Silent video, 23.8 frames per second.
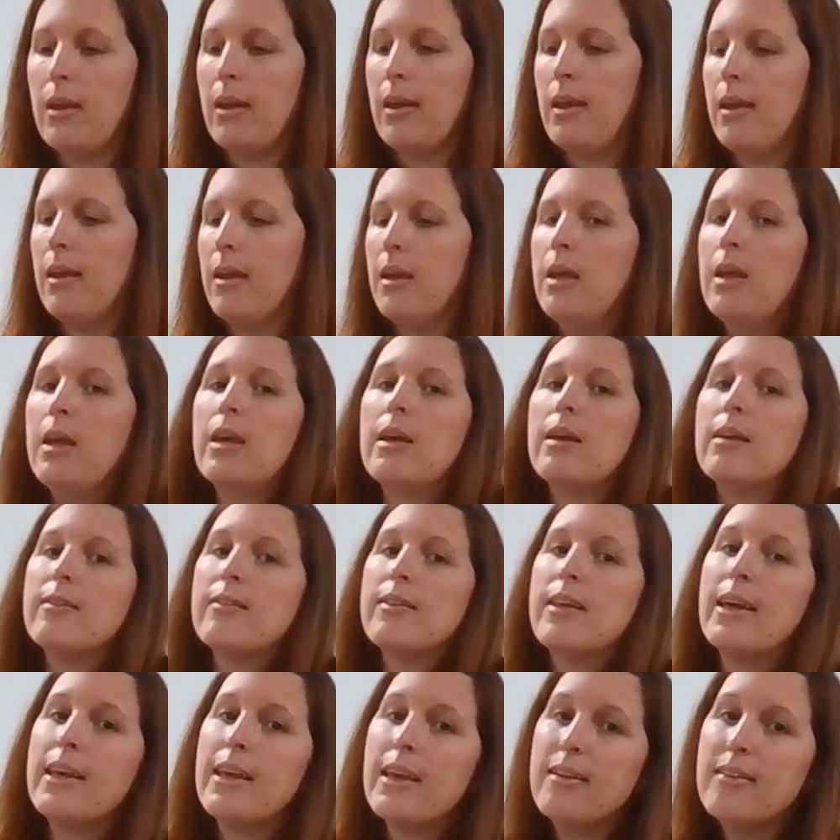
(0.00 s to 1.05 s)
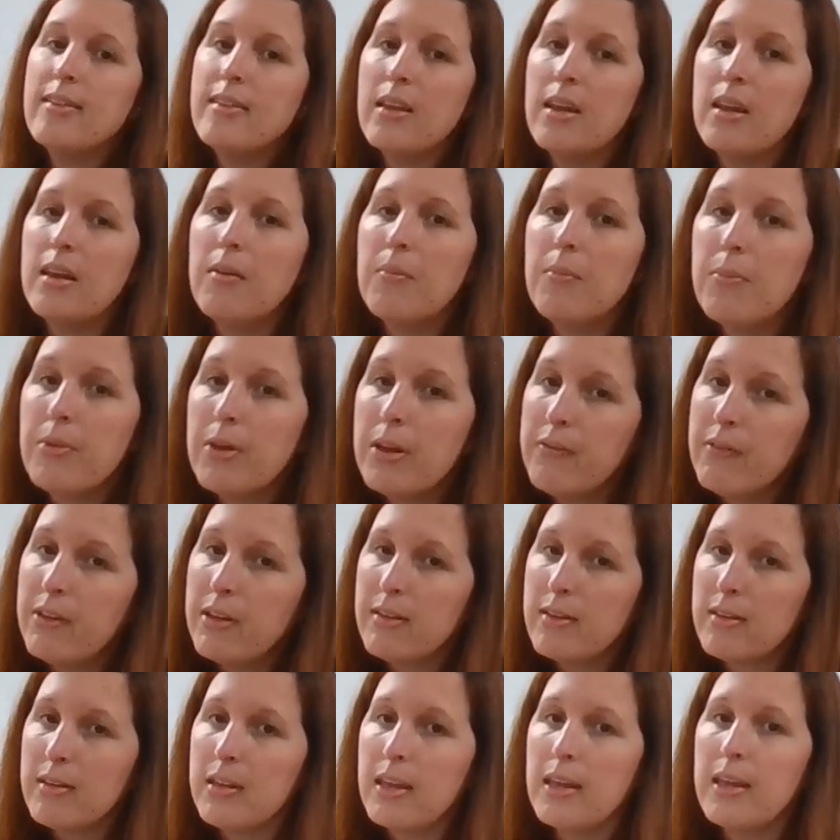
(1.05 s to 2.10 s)
okay? Because like I said
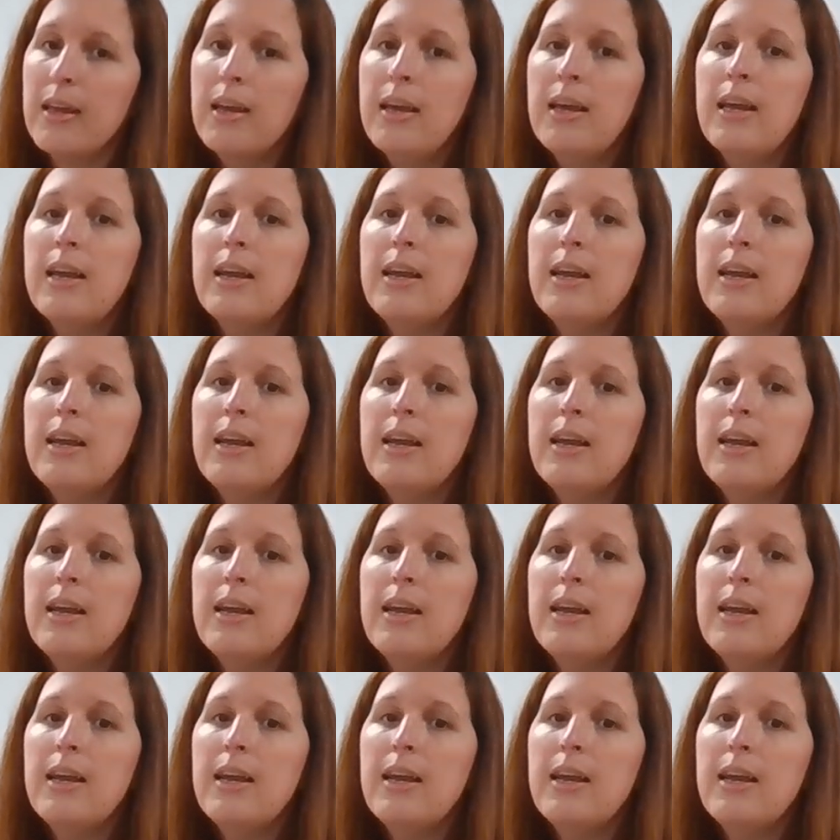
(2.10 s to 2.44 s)
previously,